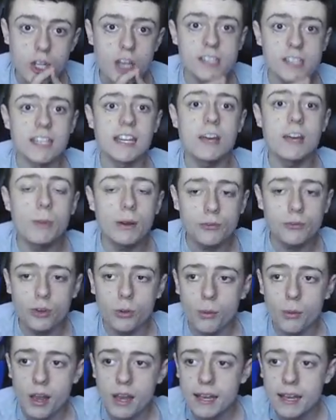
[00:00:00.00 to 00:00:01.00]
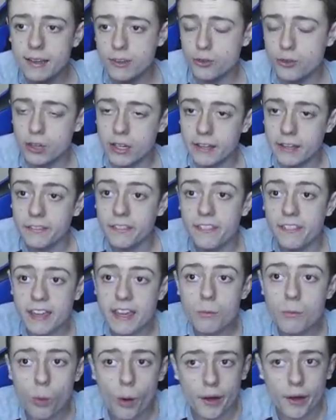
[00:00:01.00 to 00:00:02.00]
As in, it went from literally
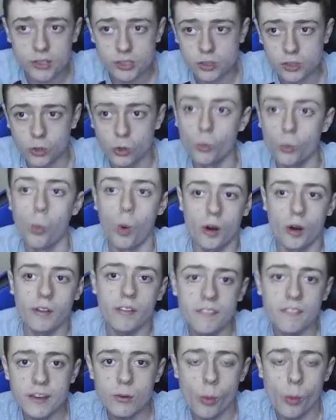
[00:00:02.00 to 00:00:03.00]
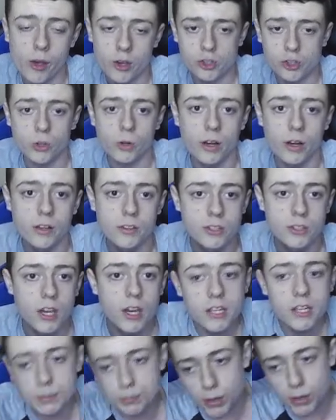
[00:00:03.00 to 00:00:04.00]
the worst, or one of the worst shotguns,
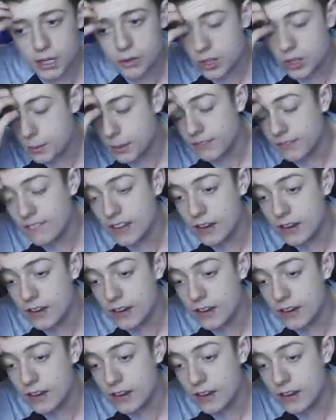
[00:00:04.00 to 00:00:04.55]
to probably one of my